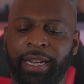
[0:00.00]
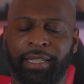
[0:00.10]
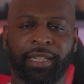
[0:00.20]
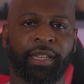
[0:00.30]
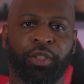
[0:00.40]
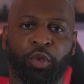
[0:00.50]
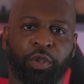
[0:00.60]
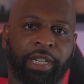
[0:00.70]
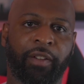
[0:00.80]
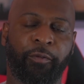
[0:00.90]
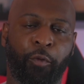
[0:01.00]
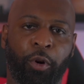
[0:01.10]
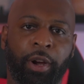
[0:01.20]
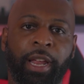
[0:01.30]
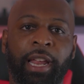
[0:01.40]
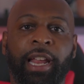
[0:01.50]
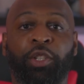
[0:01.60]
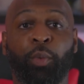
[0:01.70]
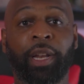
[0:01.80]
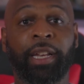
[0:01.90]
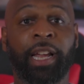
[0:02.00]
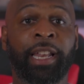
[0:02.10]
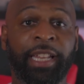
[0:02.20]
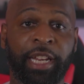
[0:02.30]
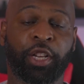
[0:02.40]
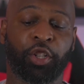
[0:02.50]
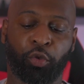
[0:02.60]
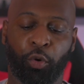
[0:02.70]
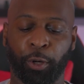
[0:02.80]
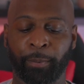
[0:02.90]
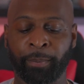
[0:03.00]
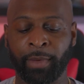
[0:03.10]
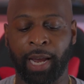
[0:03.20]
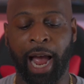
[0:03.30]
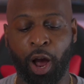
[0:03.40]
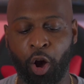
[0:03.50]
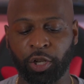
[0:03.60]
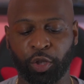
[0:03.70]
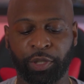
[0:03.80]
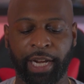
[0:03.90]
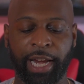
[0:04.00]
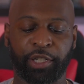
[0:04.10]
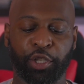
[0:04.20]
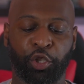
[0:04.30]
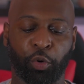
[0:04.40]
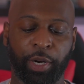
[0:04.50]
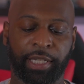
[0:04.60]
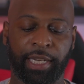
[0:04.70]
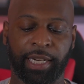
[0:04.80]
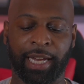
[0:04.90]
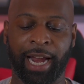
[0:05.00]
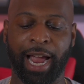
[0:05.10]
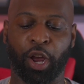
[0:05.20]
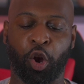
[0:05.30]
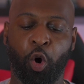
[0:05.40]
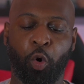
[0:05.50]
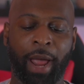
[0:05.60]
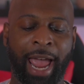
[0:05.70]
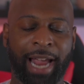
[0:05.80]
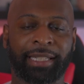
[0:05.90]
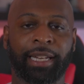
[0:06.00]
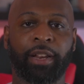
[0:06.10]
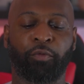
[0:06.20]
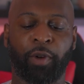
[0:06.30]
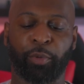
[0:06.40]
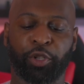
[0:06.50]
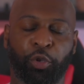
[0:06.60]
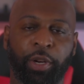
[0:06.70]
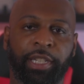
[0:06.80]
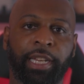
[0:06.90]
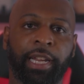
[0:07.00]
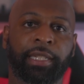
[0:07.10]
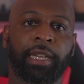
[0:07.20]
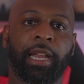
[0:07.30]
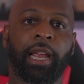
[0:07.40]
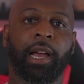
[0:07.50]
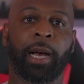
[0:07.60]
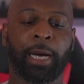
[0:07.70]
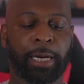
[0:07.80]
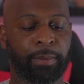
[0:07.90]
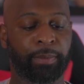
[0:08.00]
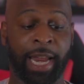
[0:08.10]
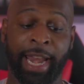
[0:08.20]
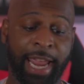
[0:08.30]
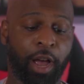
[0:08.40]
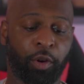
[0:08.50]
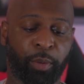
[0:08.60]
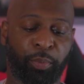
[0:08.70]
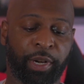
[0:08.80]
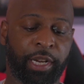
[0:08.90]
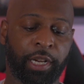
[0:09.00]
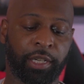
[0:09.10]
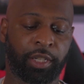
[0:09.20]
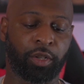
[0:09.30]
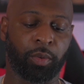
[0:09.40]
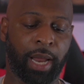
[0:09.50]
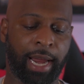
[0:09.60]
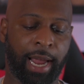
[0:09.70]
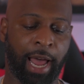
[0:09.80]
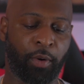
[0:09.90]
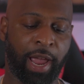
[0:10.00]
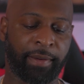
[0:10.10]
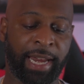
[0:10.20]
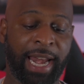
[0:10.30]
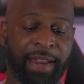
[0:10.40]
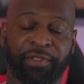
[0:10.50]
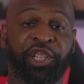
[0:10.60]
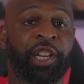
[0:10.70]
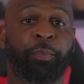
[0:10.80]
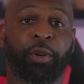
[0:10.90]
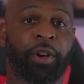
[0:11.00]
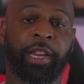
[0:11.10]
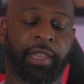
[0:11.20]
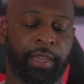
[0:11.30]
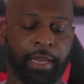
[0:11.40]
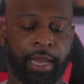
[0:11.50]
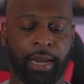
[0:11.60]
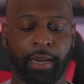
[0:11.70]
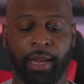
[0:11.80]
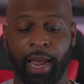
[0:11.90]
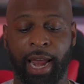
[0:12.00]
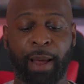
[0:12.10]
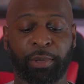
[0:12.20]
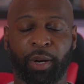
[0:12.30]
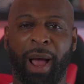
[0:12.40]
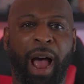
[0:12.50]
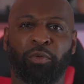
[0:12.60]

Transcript: existing DualShock 4 into an Elite controller. I also changed the joysticks. I got gold accented rubber joysticks, and they held up pretty good too. Like, they're not even chipping or anything yet. And I'm talking about, I